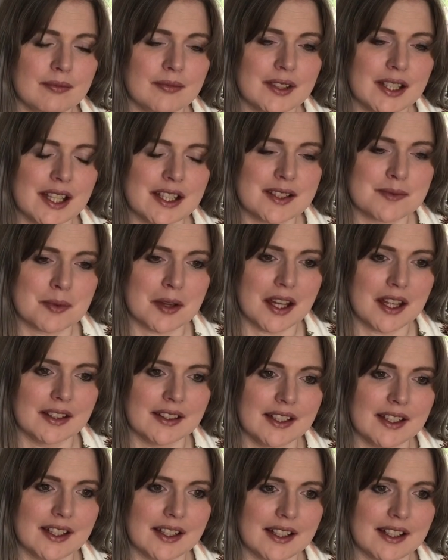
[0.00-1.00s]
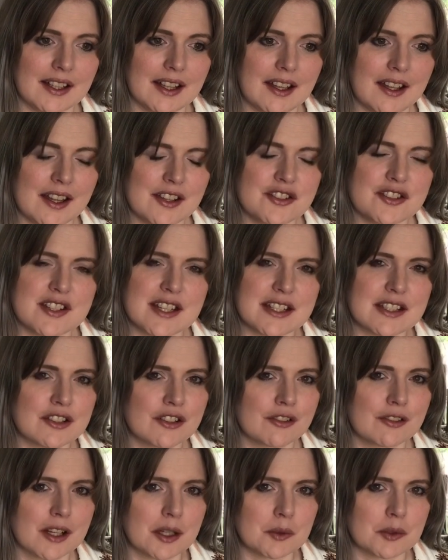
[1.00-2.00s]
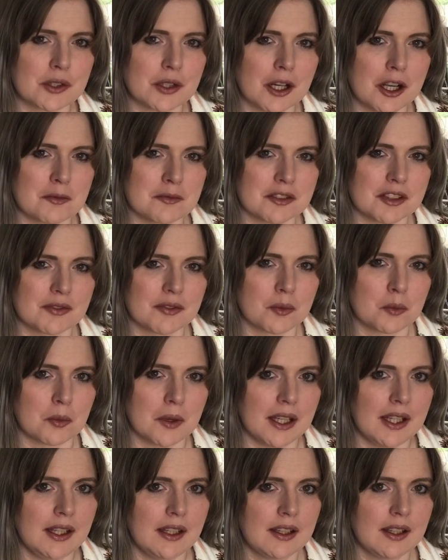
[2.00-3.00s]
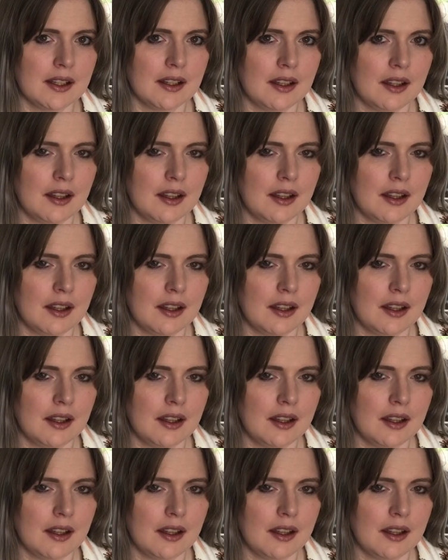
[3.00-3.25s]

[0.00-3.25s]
It's bad that I can't. I didn't agree with Garment of the Week.